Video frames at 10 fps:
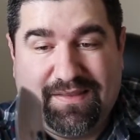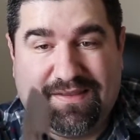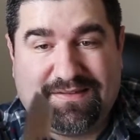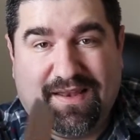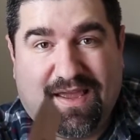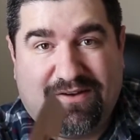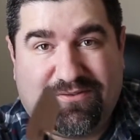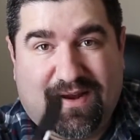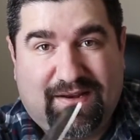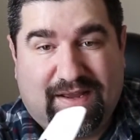This
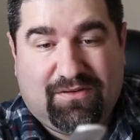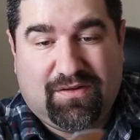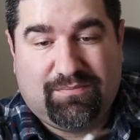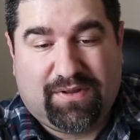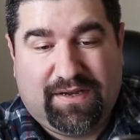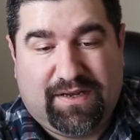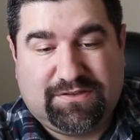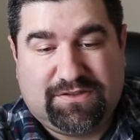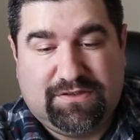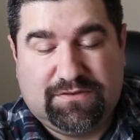knife right now on Blade
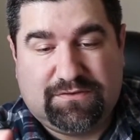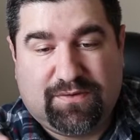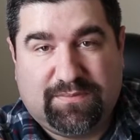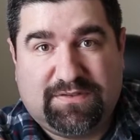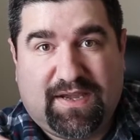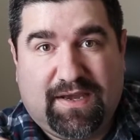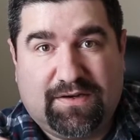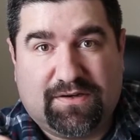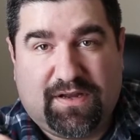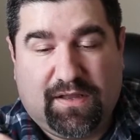HQ's
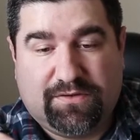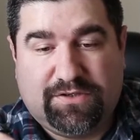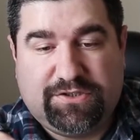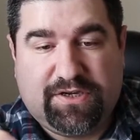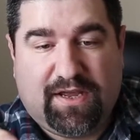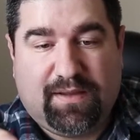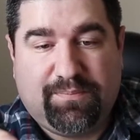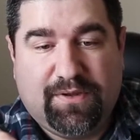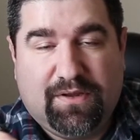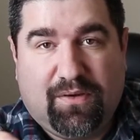website or Cutlery
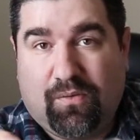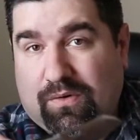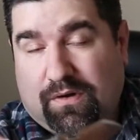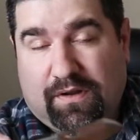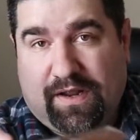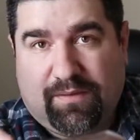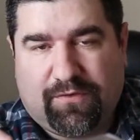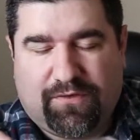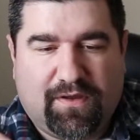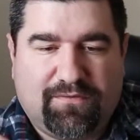Shop or on
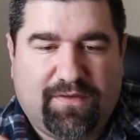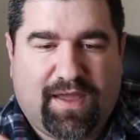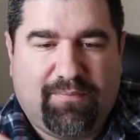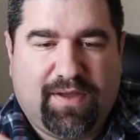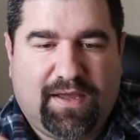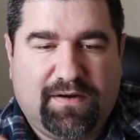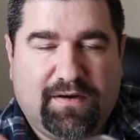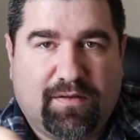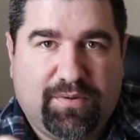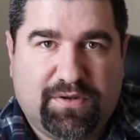Amazon for that
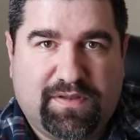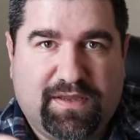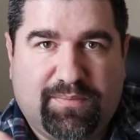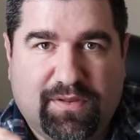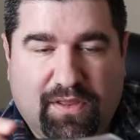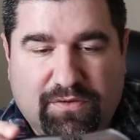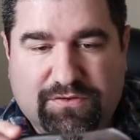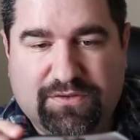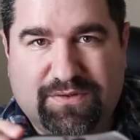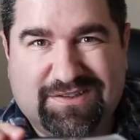matter, and I'll put a link below
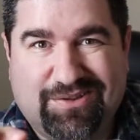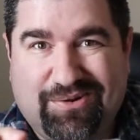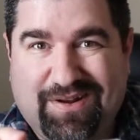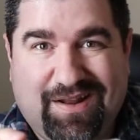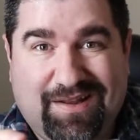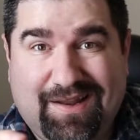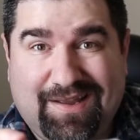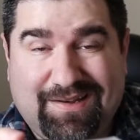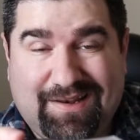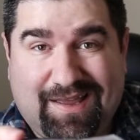to it, it's
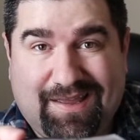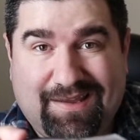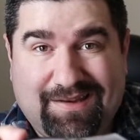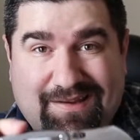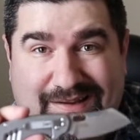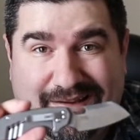$39.99.